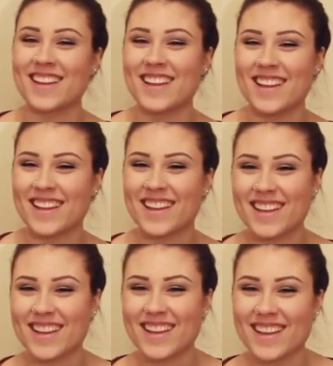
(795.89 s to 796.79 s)

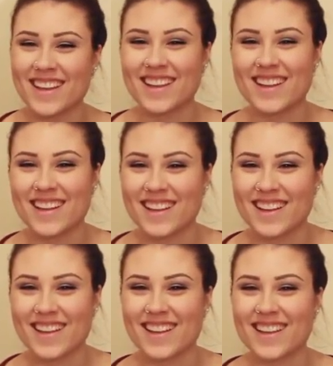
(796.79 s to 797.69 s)

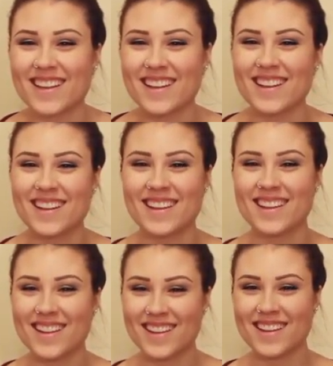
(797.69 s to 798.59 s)

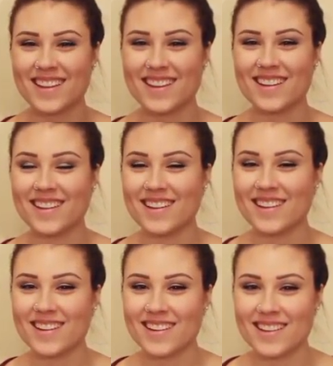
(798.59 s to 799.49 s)

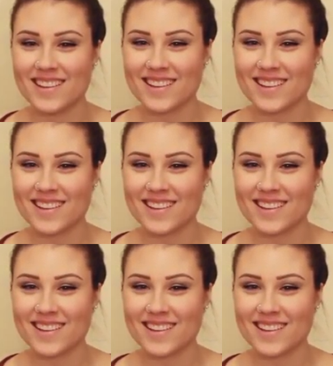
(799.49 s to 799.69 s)
(not speaking)